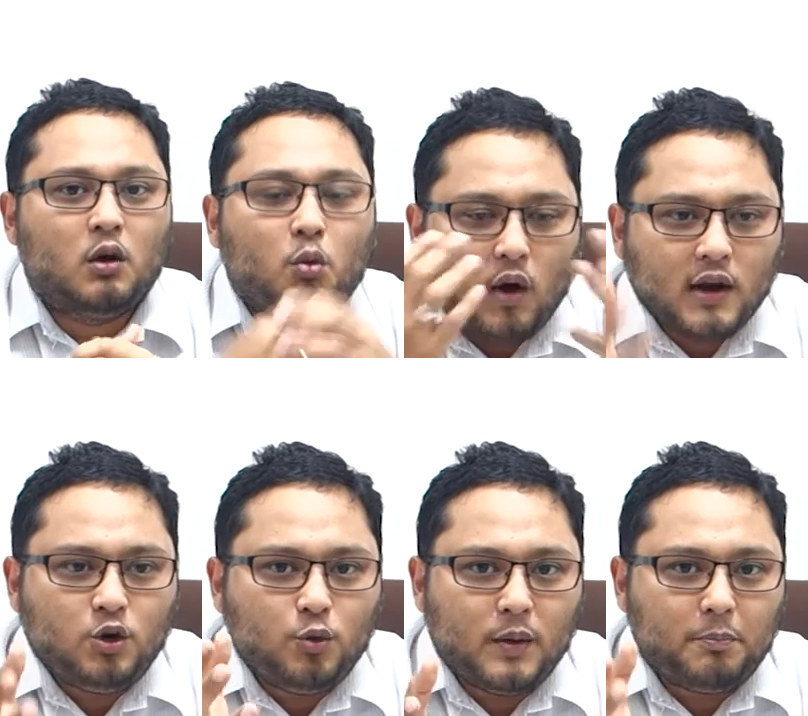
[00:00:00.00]
What
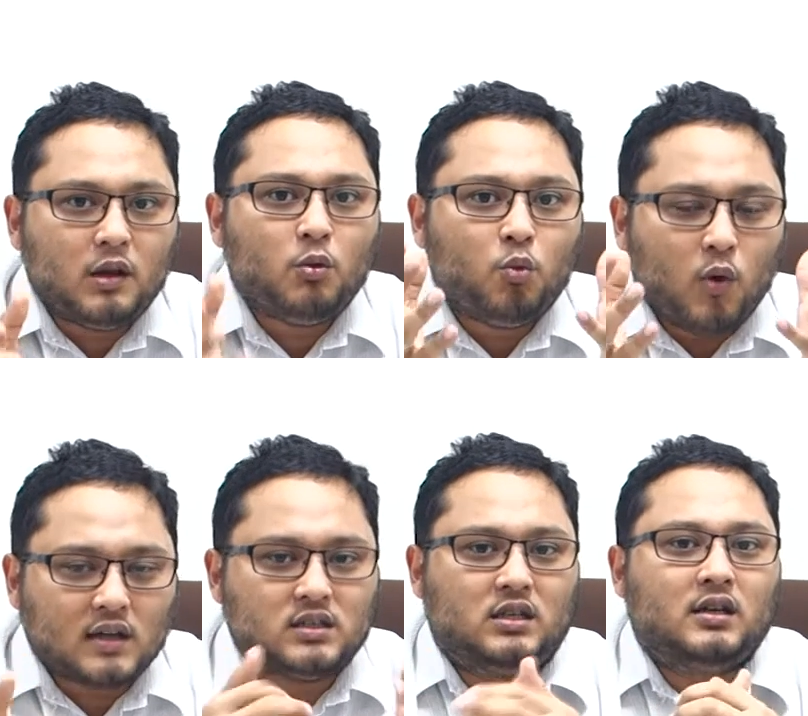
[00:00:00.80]
do people
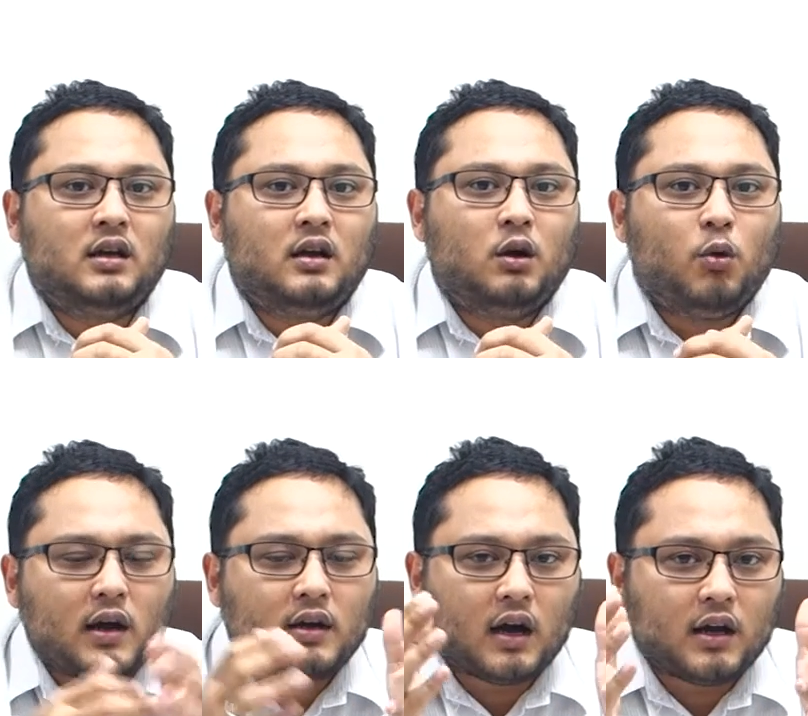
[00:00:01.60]
want?
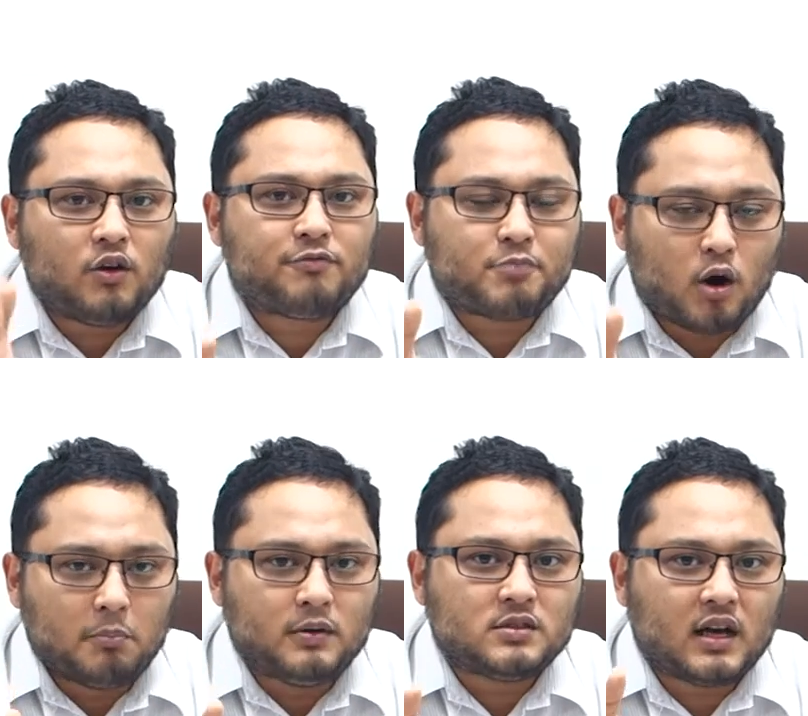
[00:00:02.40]
What kind of
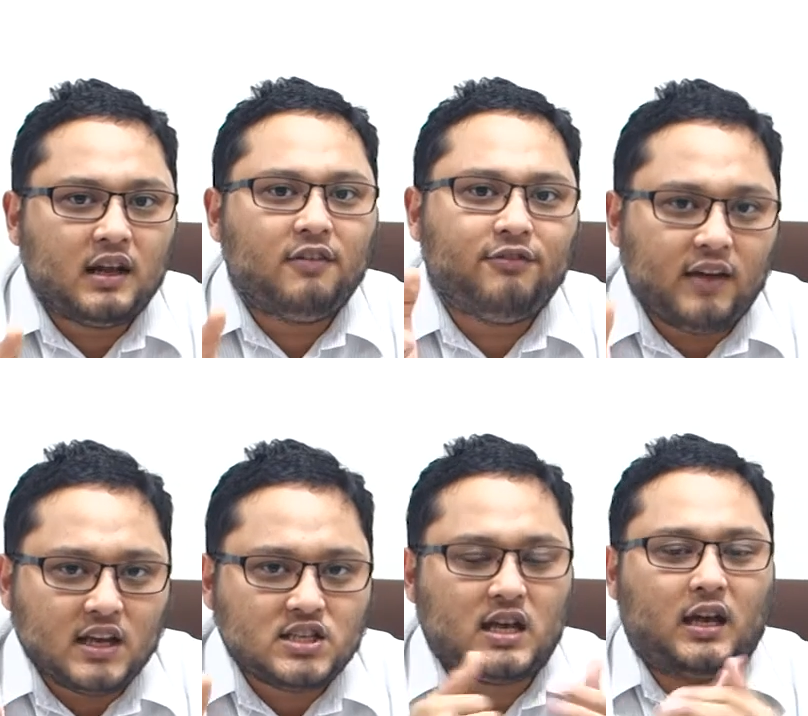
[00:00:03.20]
problems are they
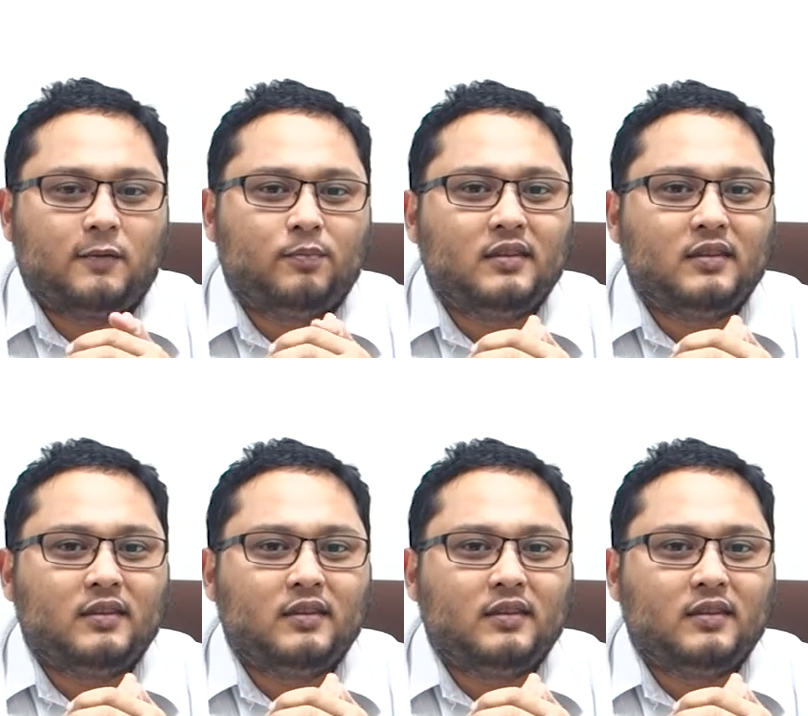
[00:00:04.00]
facing?